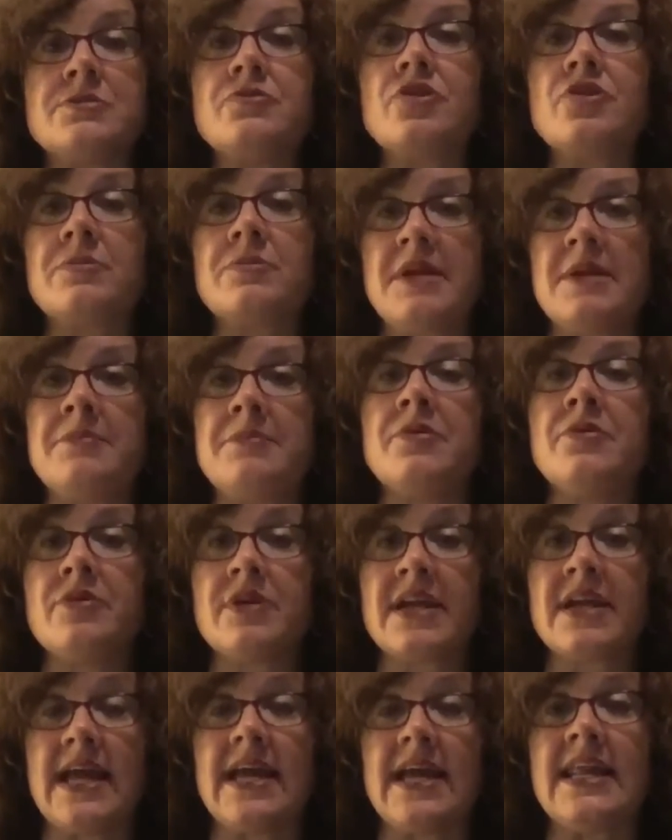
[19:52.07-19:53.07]
more people
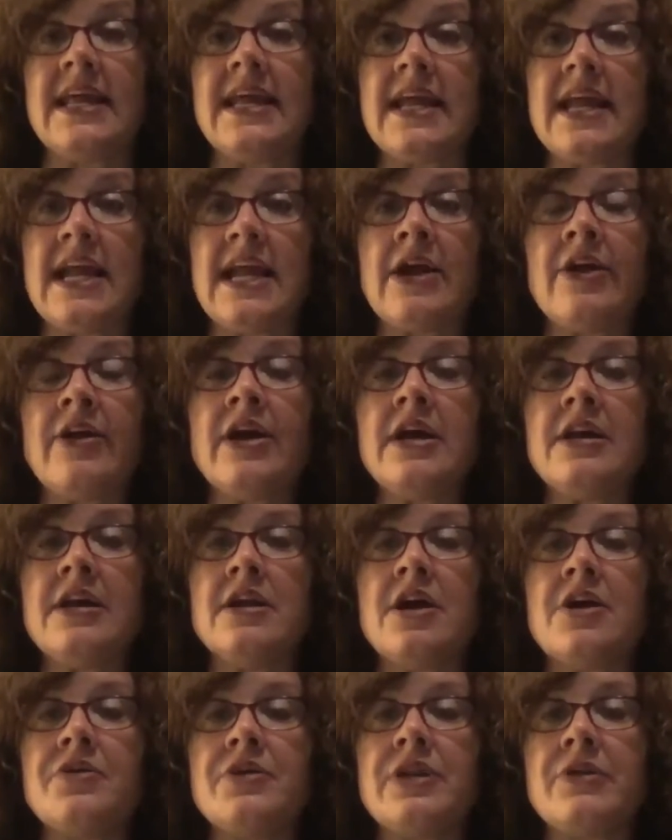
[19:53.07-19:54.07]
were getting care, and
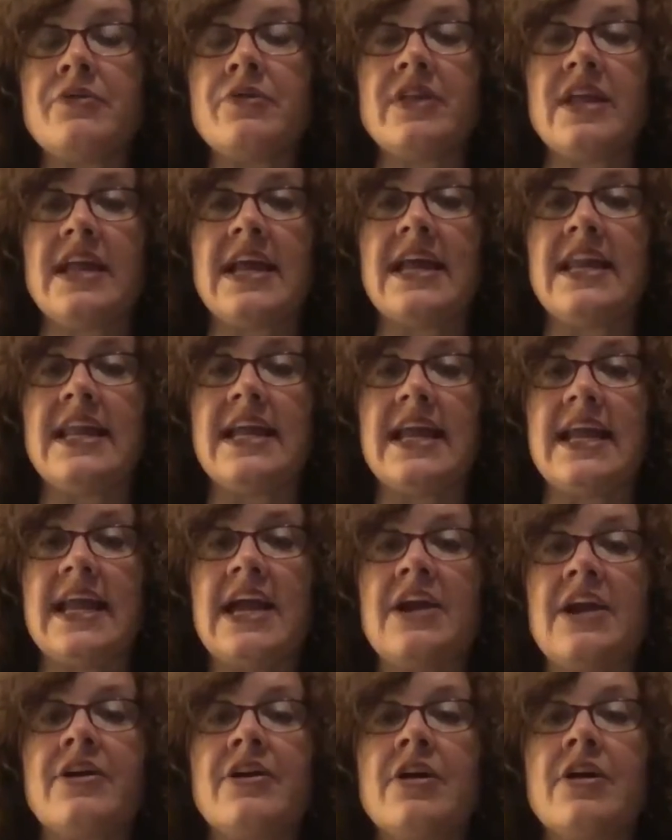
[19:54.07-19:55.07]
not only were they getting
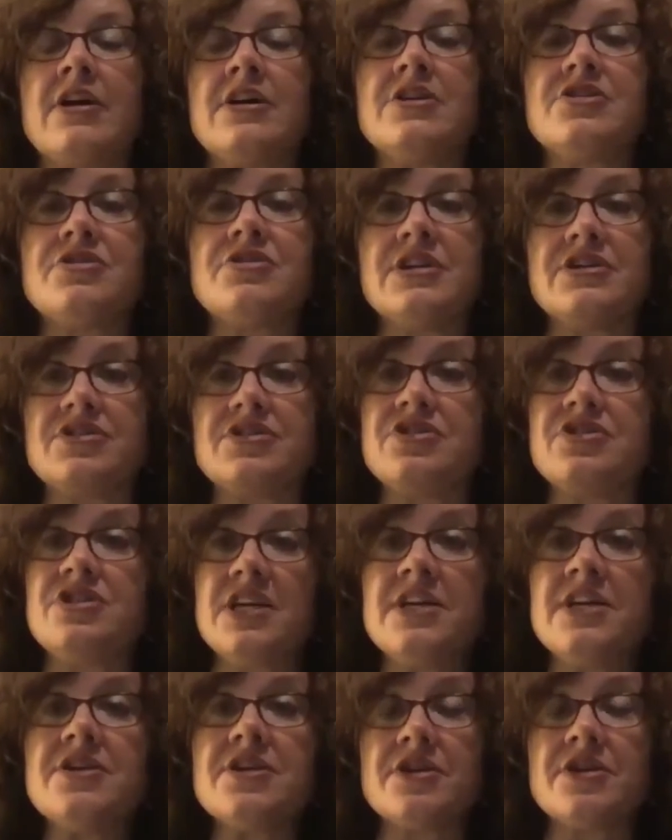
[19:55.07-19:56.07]
care on
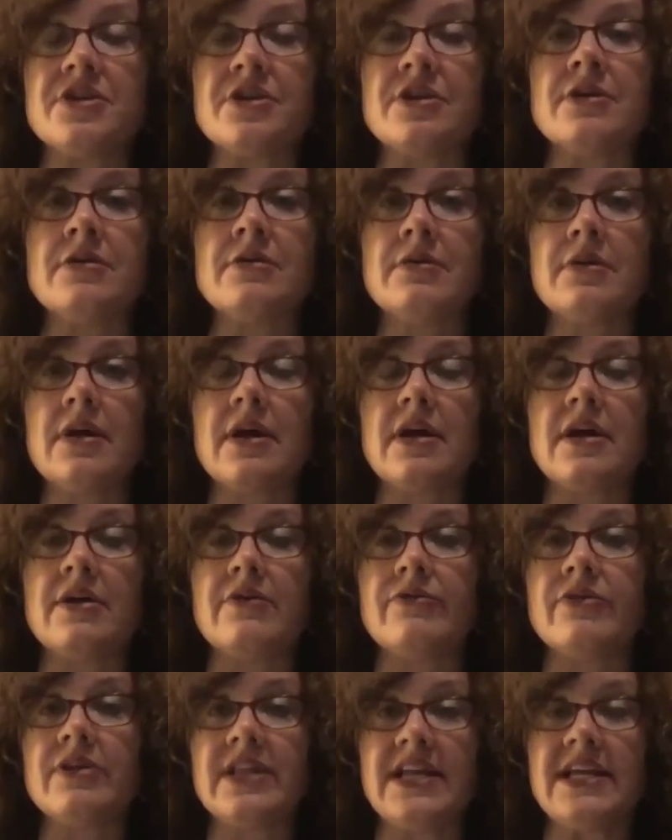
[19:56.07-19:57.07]
transgender
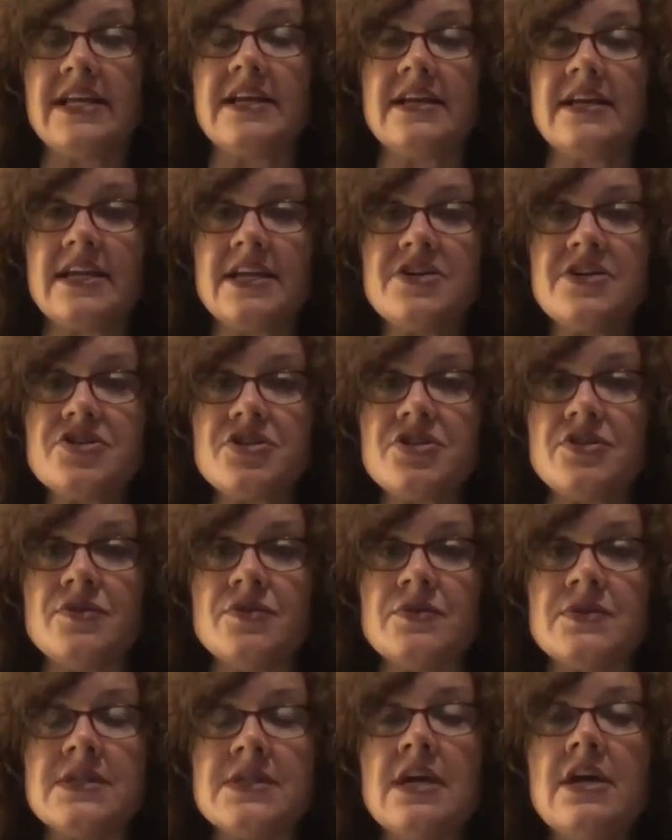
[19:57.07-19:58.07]
related
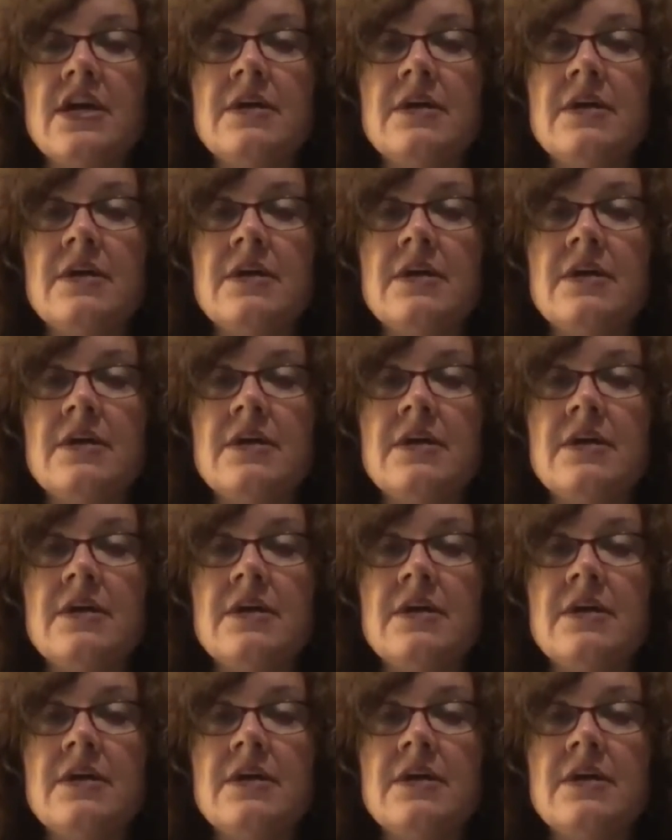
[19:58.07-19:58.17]
issues,